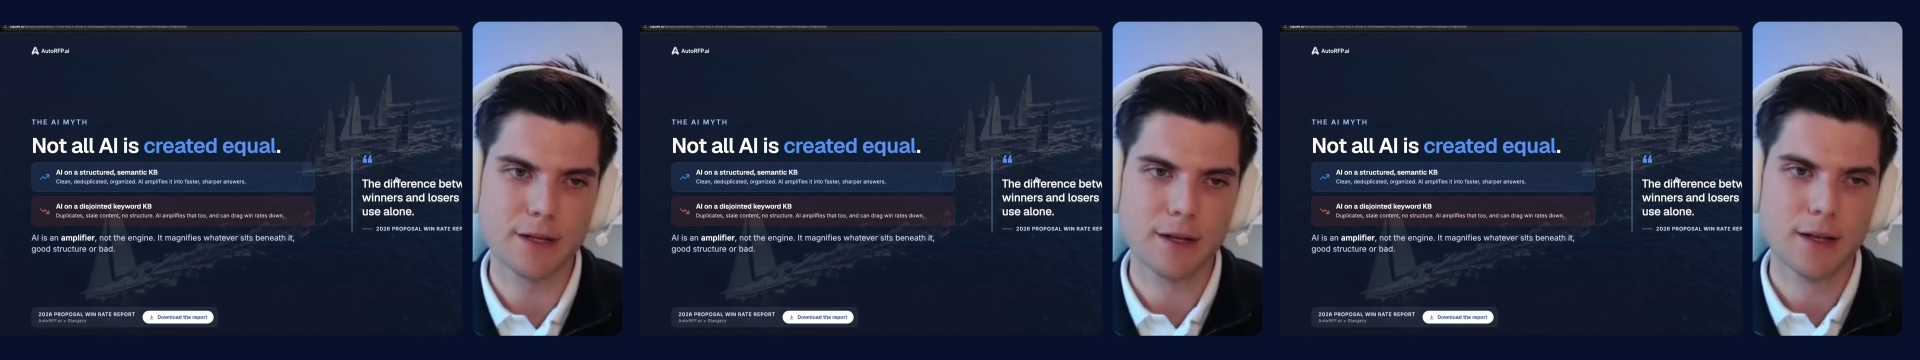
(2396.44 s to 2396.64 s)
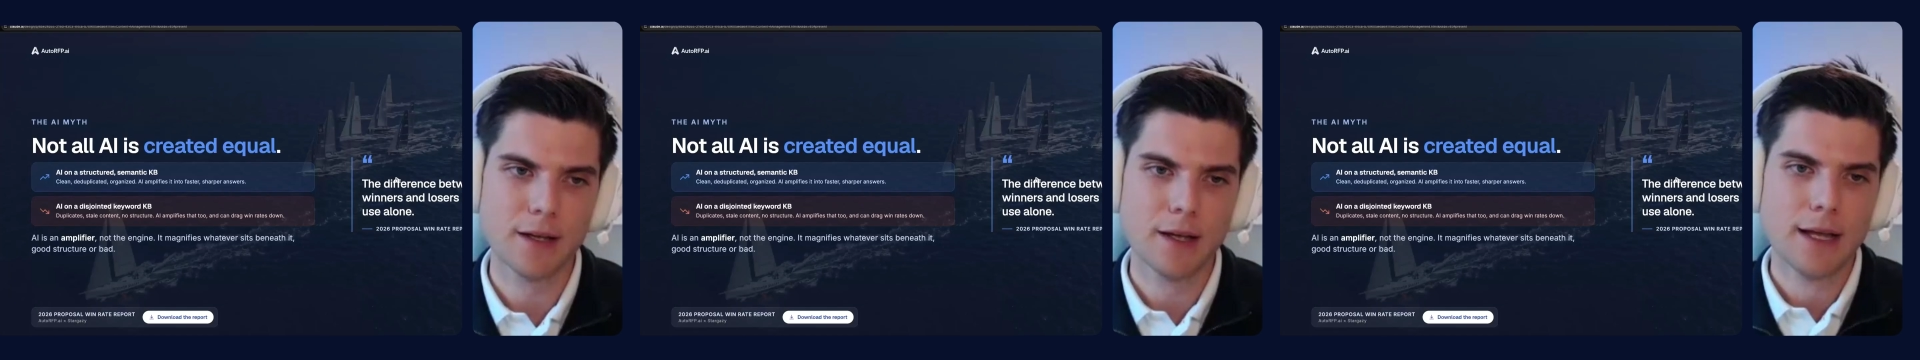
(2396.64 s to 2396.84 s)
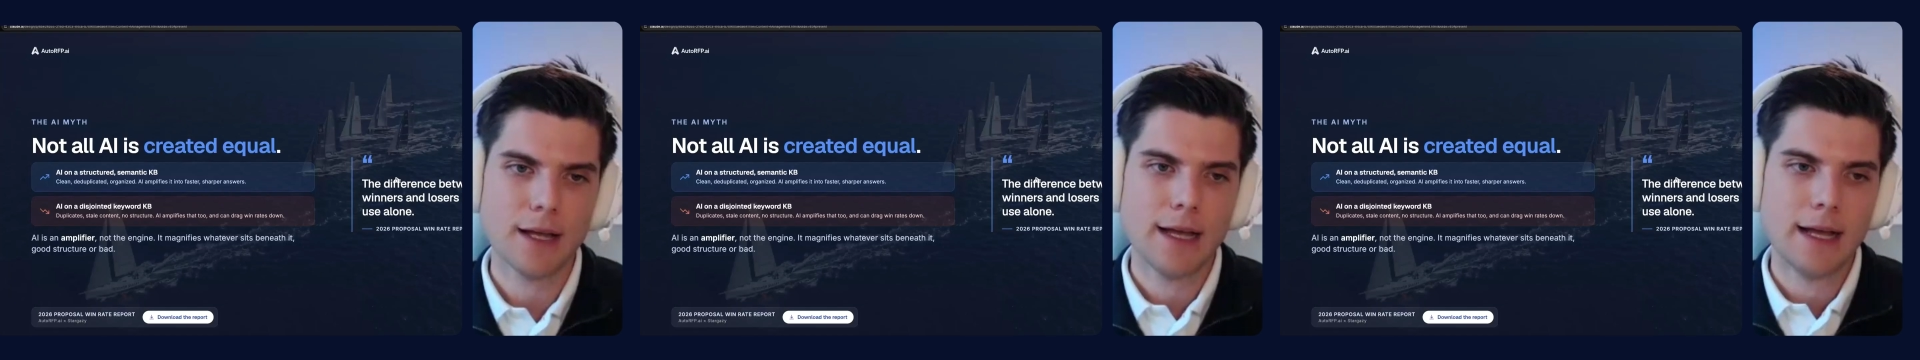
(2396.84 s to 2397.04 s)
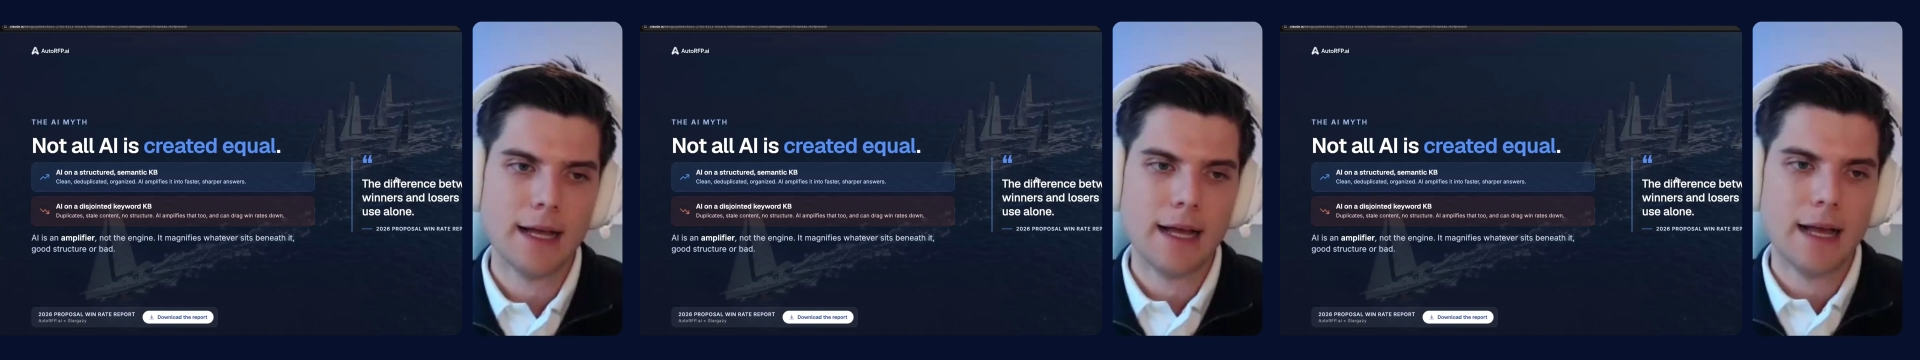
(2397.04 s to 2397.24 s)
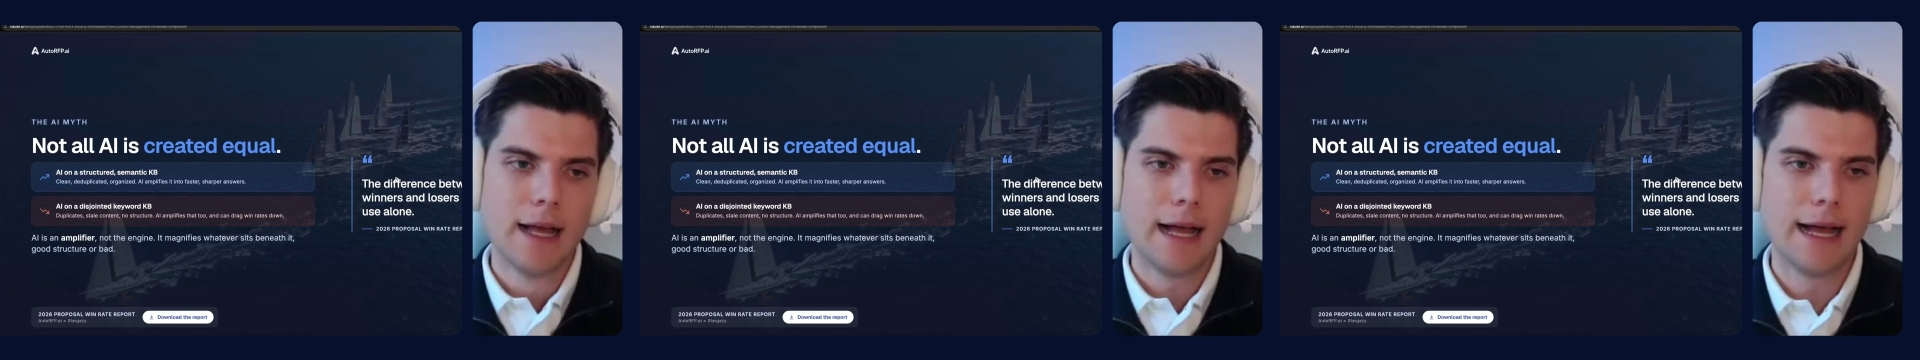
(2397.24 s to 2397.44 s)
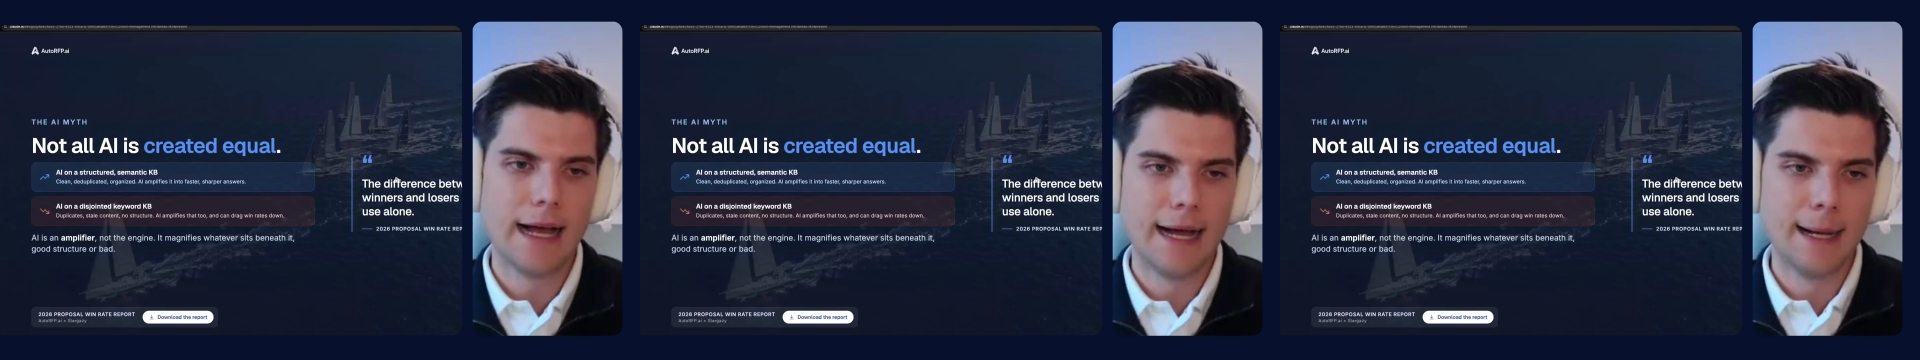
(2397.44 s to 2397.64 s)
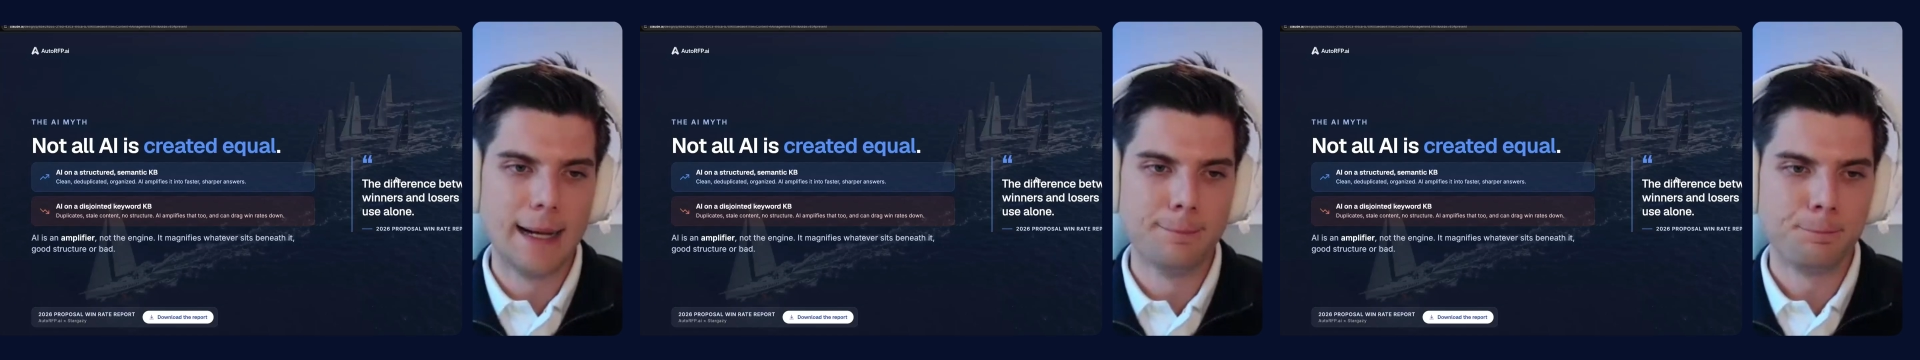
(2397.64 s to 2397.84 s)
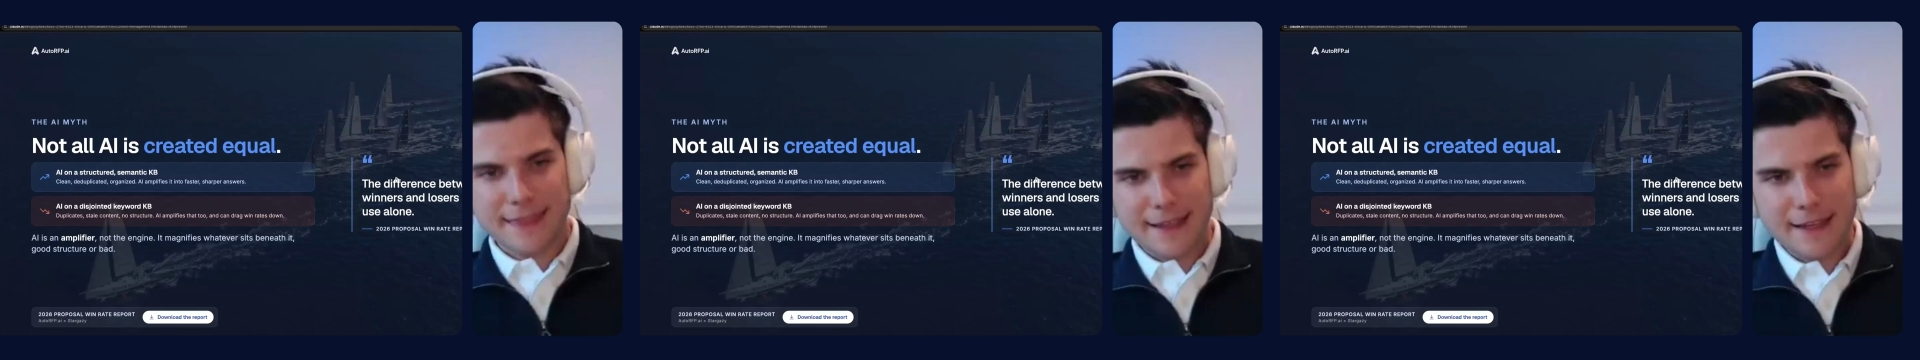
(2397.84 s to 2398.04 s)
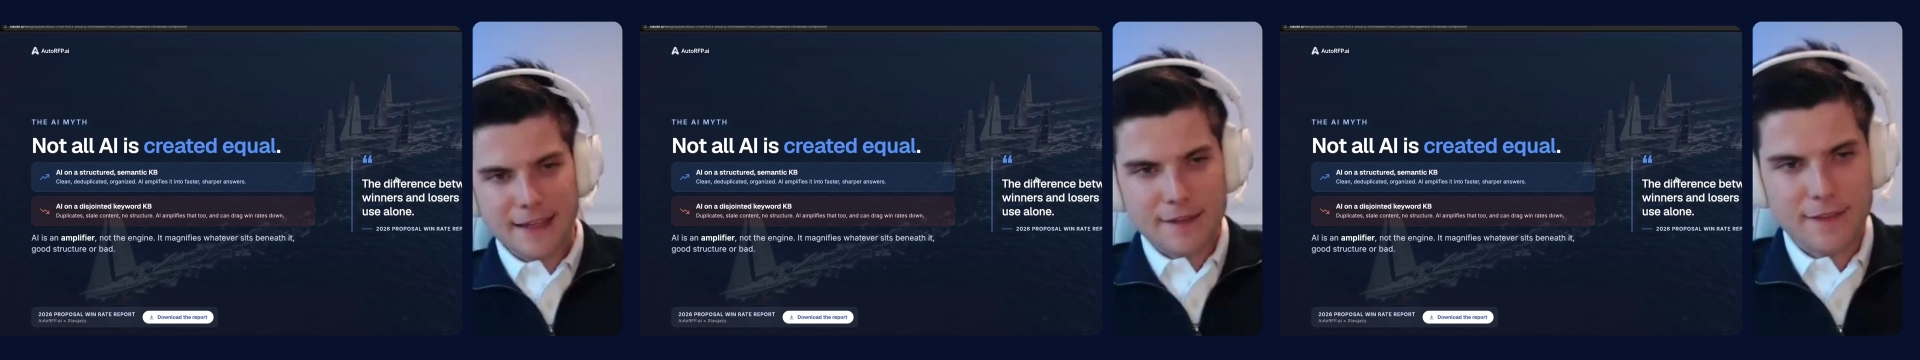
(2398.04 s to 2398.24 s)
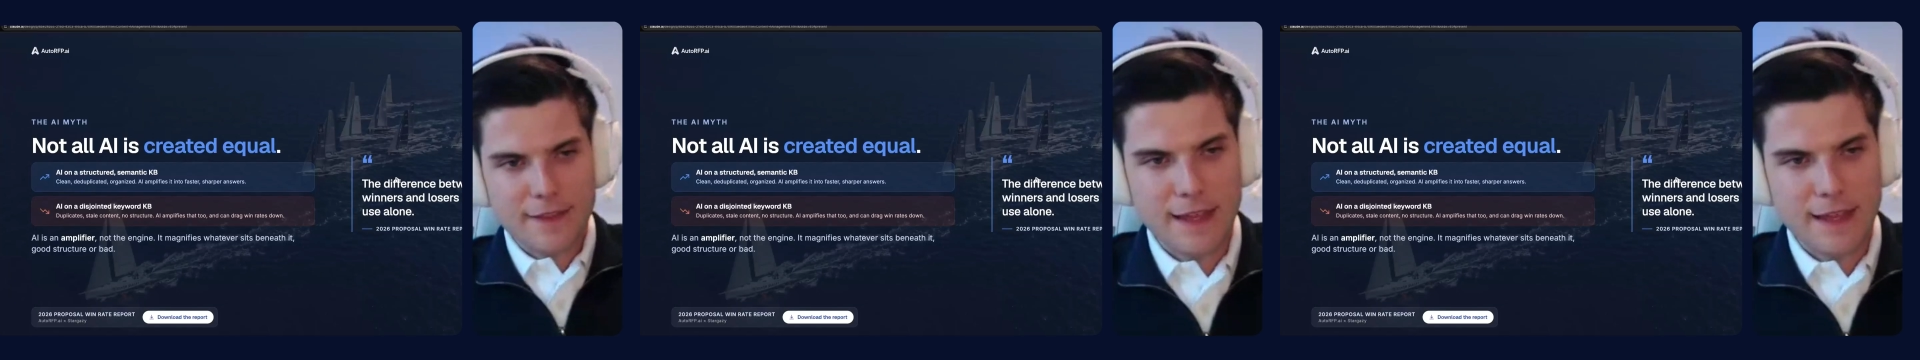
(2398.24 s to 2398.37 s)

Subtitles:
agents. But the